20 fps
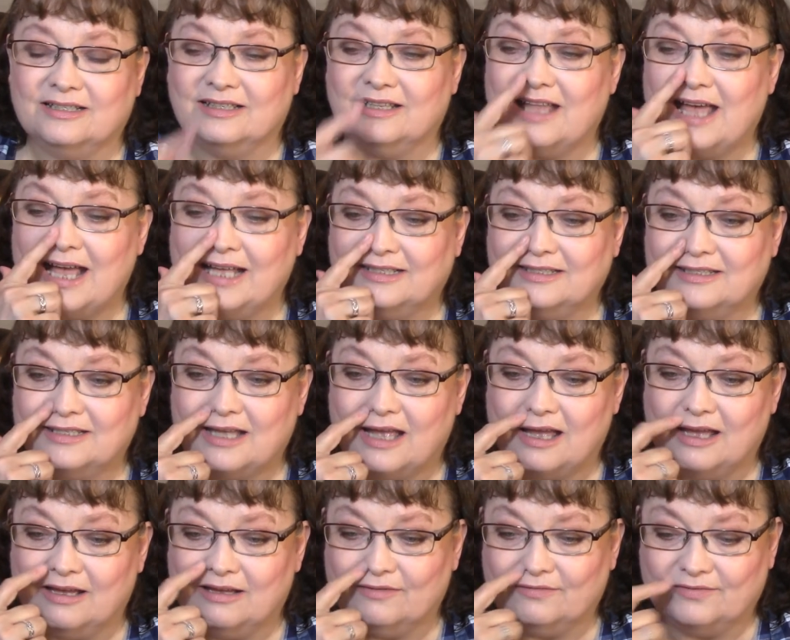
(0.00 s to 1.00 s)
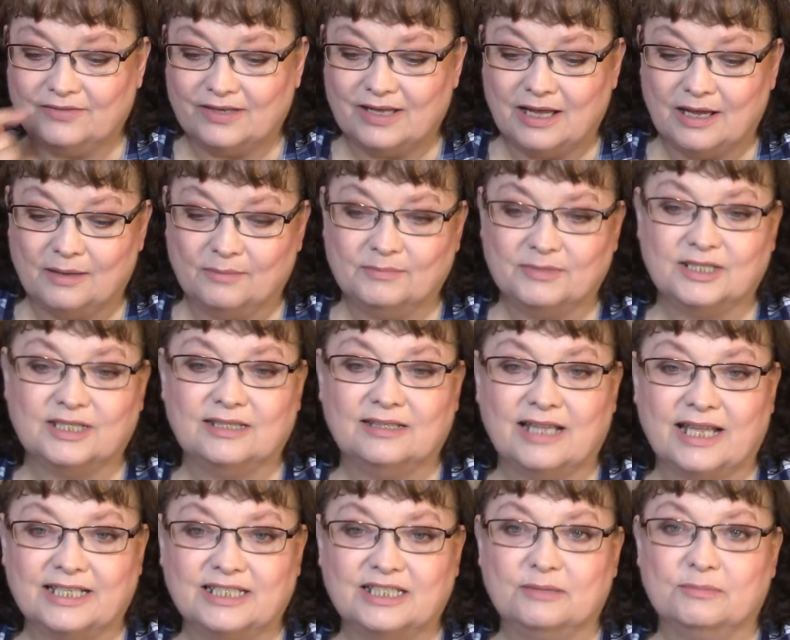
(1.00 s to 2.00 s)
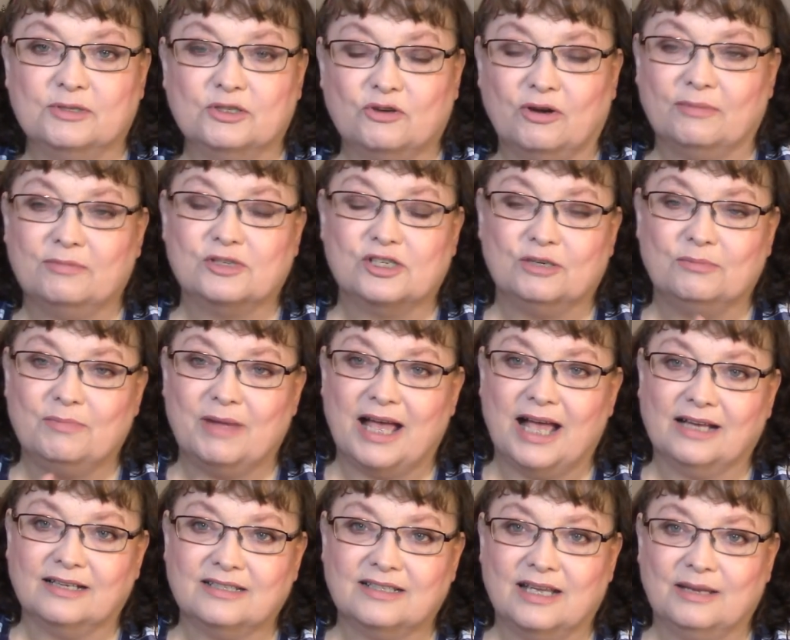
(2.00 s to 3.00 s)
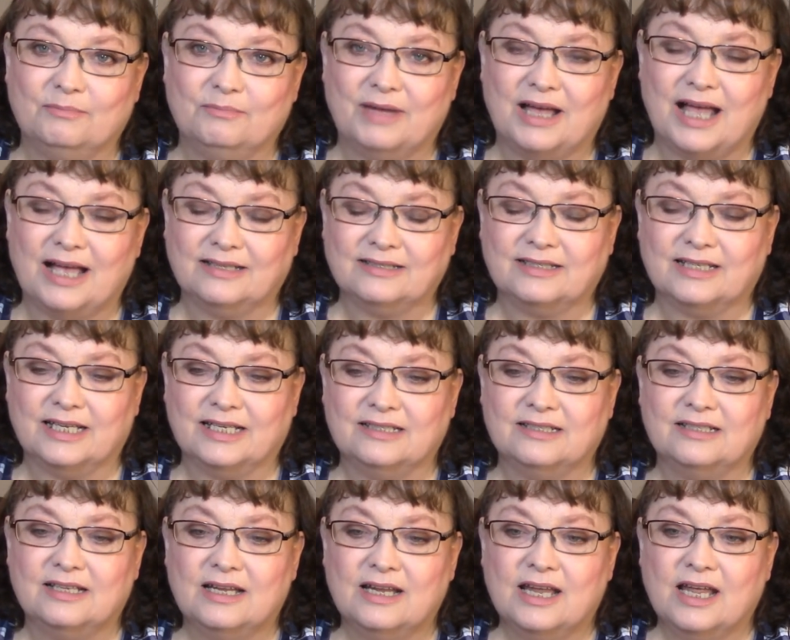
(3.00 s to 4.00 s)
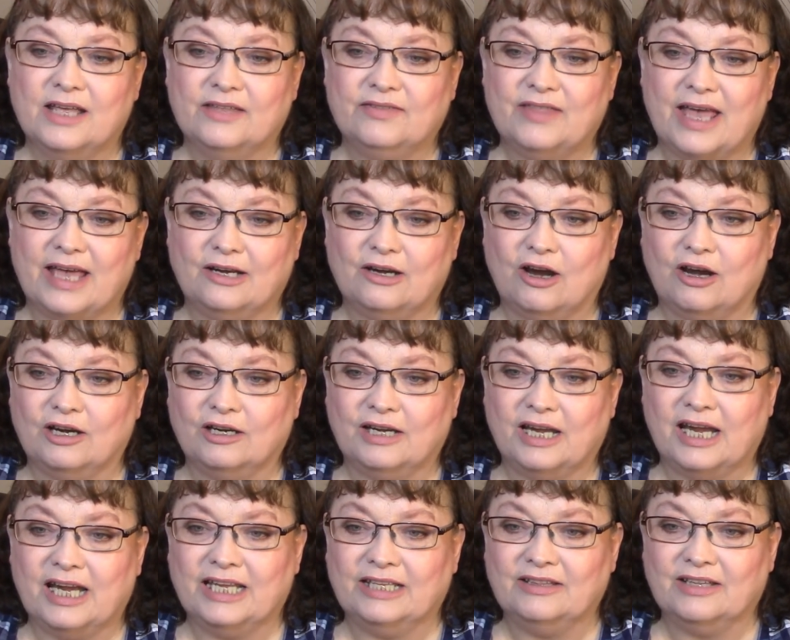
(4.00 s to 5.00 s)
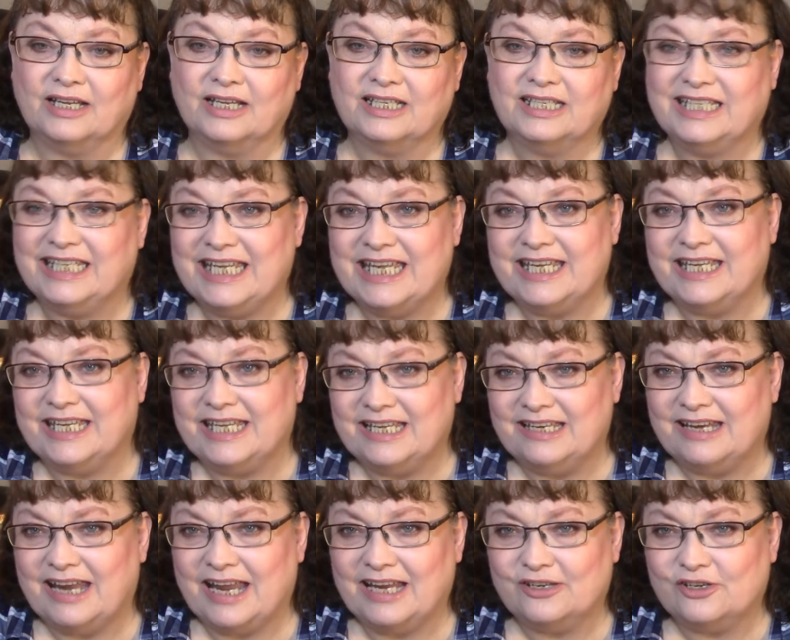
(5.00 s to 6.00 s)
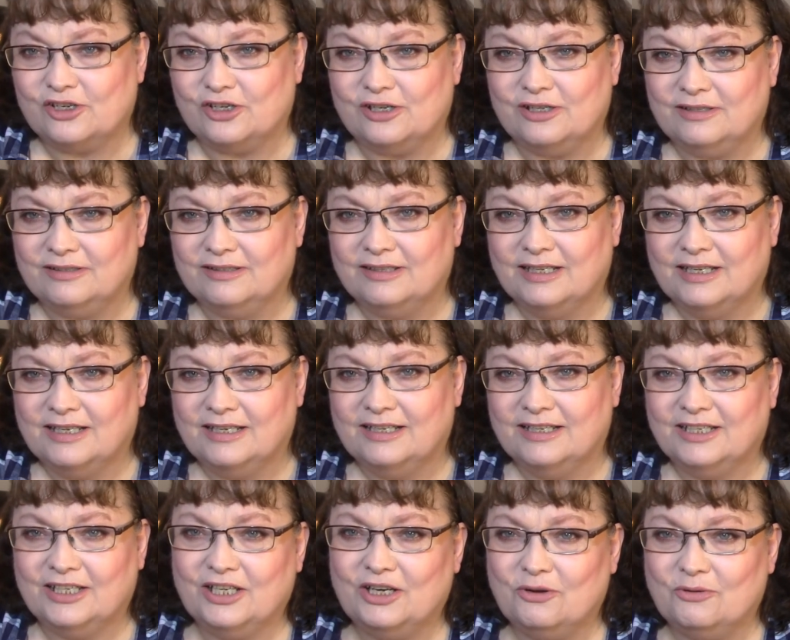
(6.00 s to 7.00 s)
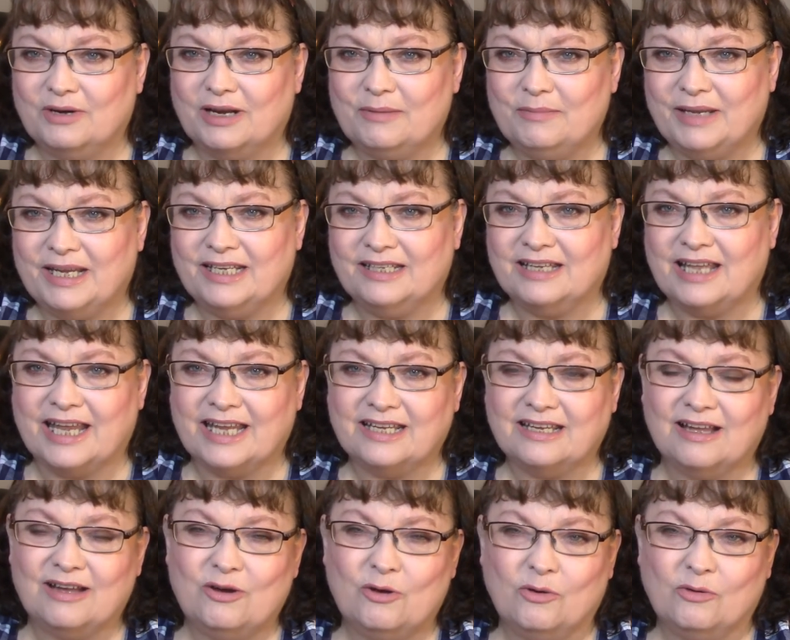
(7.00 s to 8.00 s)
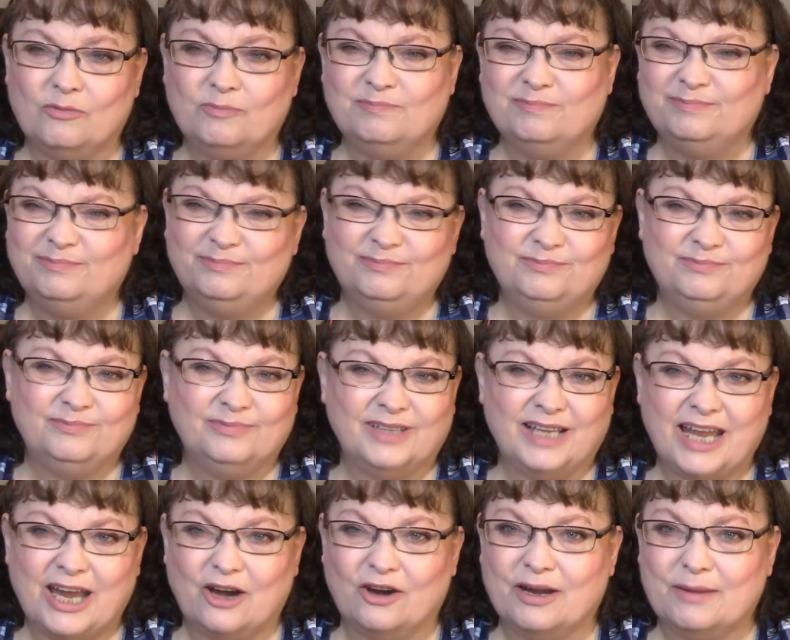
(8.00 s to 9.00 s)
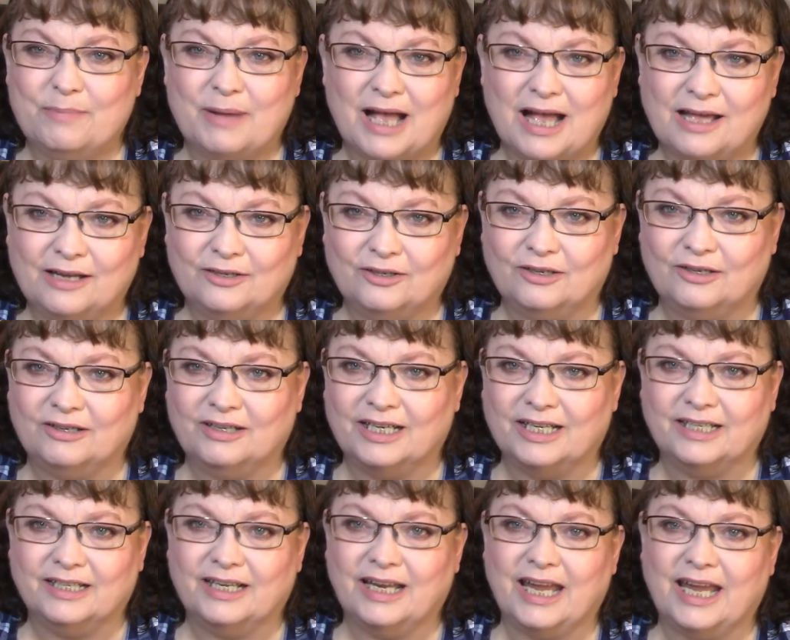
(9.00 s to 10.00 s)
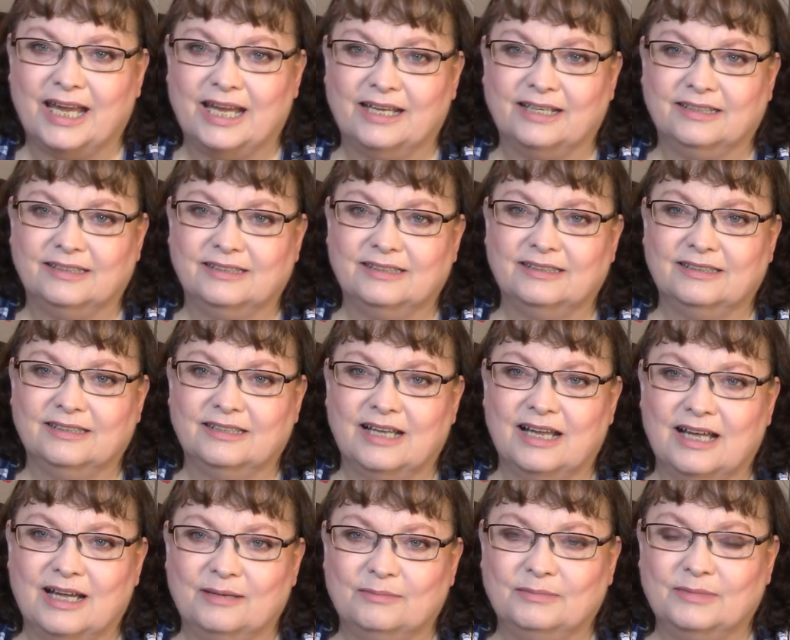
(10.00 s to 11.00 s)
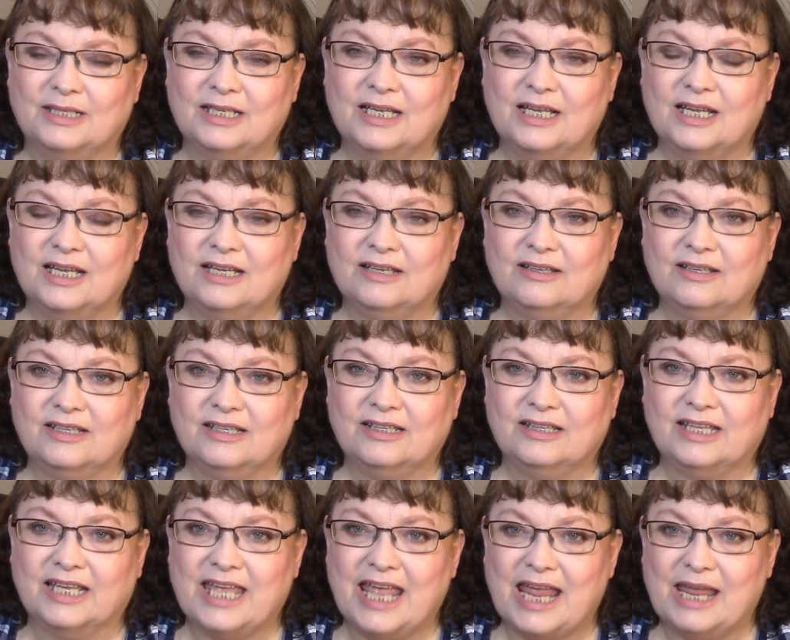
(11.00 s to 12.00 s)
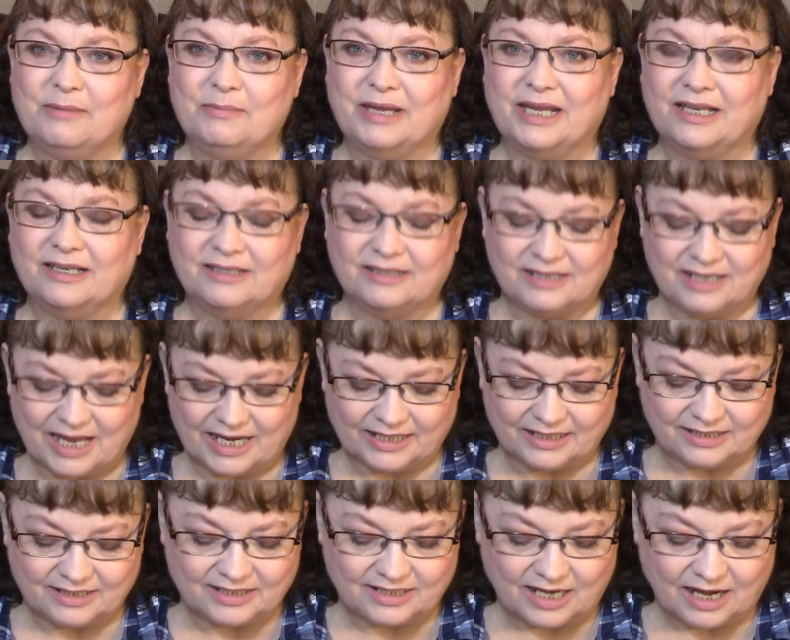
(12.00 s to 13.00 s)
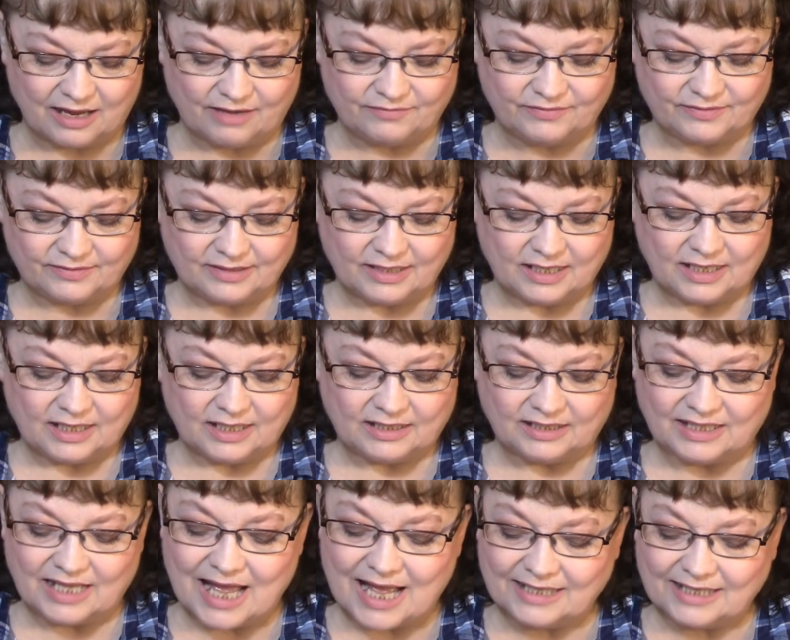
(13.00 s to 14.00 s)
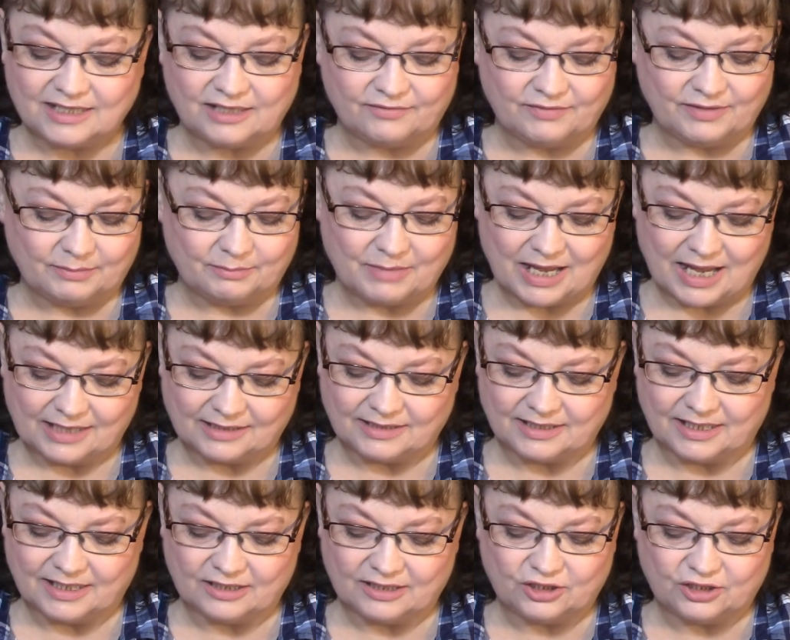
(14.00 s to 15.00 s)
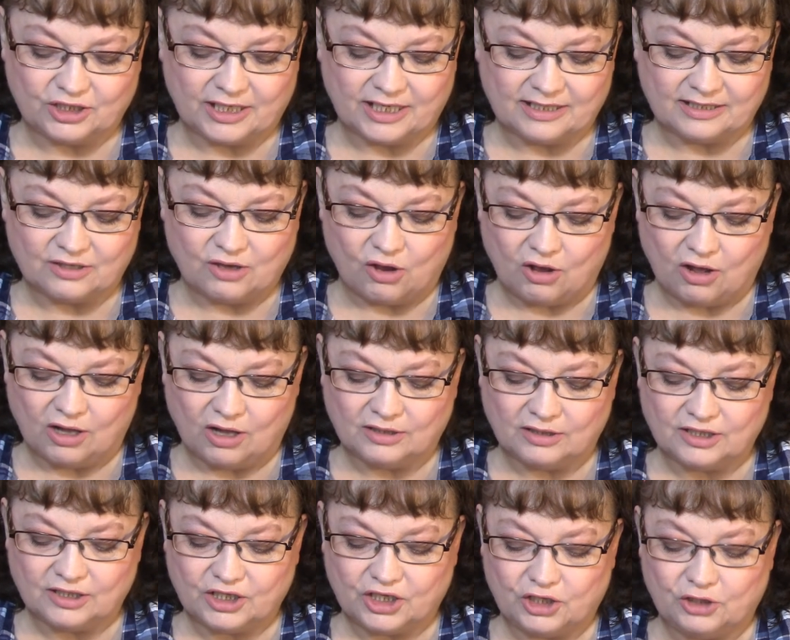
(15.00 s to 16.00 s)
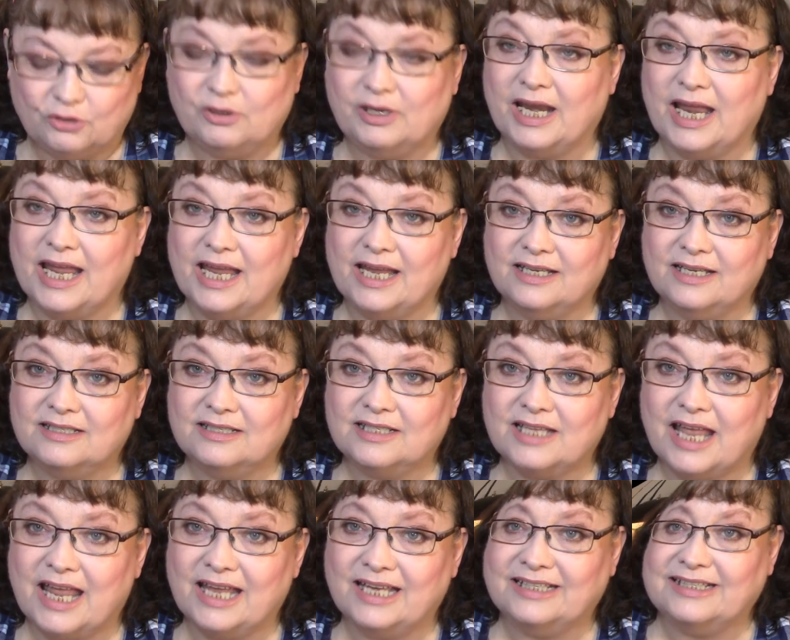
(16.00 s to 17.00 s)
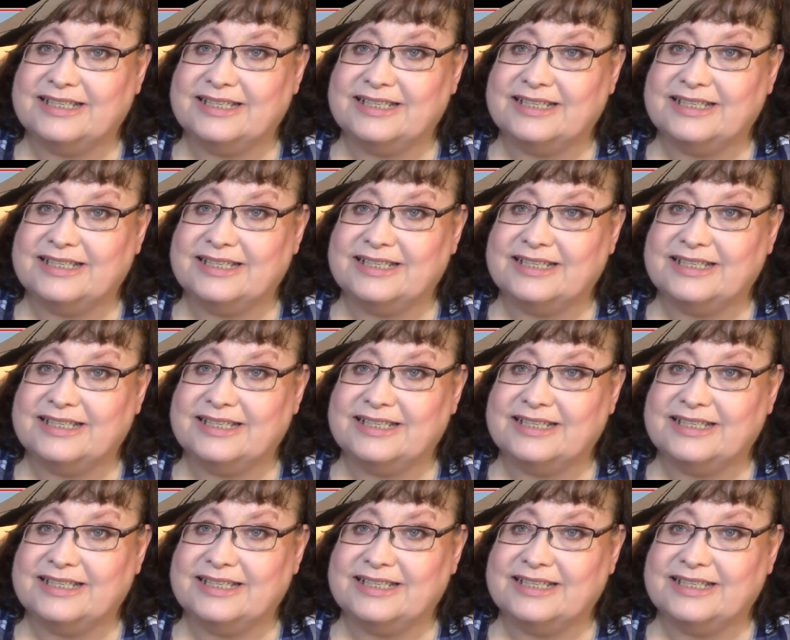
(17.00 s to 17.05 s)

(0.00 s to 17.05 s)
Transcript: lots of like subscription box unboxings that are in the geeky nature, you know what I mean, like Harry Potter and the gaming kind of stuff. Lots of unboxings. She does hauls, Q&A's, and